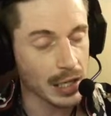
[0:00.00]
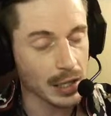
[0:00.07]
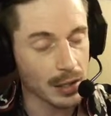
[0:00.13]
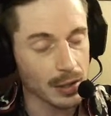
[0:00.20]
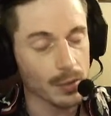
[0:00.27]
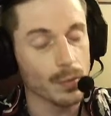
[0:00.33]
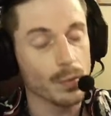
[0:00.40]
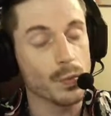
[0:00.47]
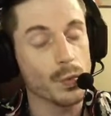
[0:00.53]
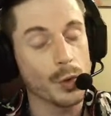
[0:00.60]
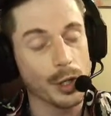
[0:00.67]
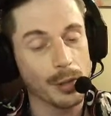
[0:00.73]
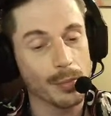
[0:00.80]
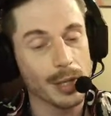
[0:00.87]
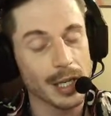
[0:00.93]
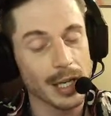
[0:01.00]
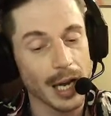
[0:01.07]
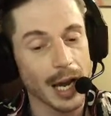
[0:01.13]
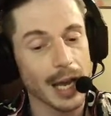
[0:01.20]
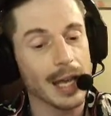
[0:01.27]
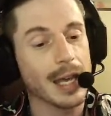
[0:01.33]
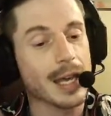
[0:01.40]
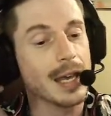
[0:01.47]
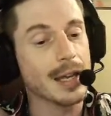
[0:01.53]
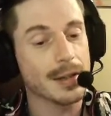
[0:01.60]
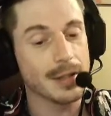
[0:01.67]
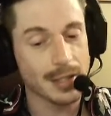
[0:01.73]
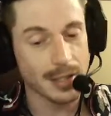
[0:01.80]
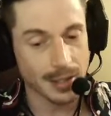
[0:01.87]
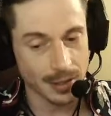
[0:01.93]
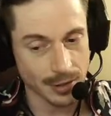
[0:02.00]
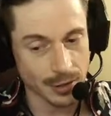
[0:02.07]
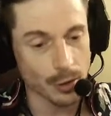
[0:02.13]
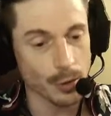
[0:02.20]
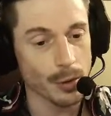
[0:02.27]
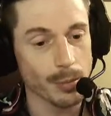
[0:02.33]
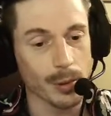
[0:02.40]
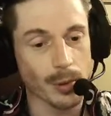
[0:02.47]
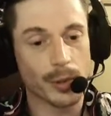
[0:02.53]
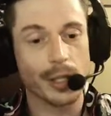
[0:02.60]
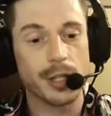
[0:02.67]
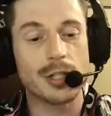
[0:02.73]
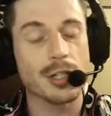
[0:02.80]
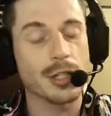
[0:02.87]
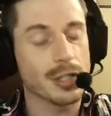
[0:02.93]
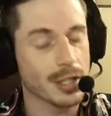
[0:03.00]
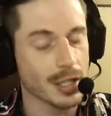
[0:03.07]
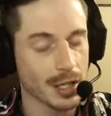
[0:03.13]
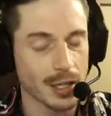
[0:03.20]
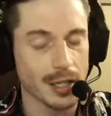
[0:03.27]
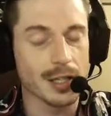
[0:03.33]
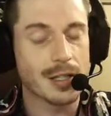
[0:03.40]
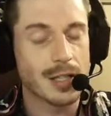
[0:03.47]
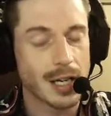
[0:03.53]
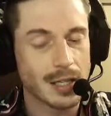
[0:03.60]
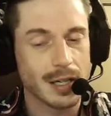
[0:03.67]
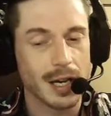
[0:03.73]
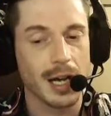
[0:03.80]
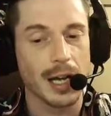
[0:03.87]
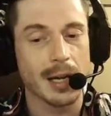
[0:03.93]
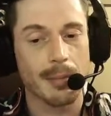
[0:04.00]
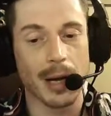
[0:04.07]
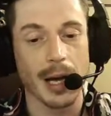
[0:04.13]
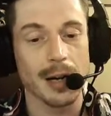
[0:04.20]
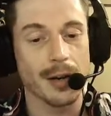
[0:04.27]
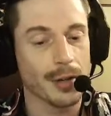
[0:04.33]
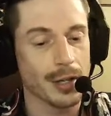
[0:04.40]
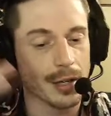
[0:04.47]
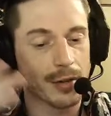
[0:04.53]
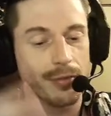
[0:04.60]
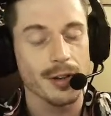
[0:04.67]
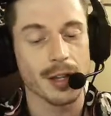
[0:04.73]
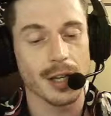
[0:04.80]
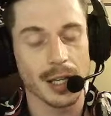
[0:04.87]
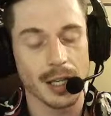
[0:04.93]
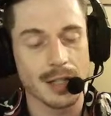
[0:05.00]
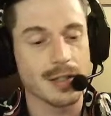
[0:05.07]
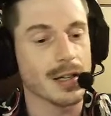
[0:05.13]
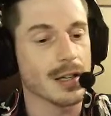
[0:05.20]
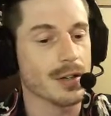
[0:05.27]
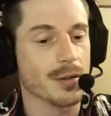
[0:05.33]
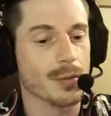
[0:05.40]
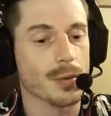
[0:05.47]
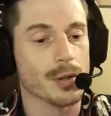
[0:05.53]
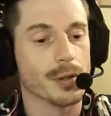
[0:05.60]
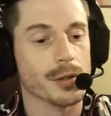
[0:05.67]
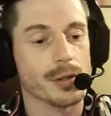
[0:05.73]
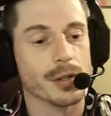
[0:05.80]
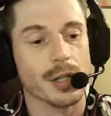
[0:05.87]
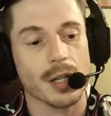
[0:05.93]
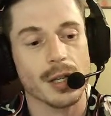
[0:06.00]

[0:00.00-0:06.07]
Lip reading: it would be. It's doable. It's just going to take time. I don't need to feel like it's the end of the world.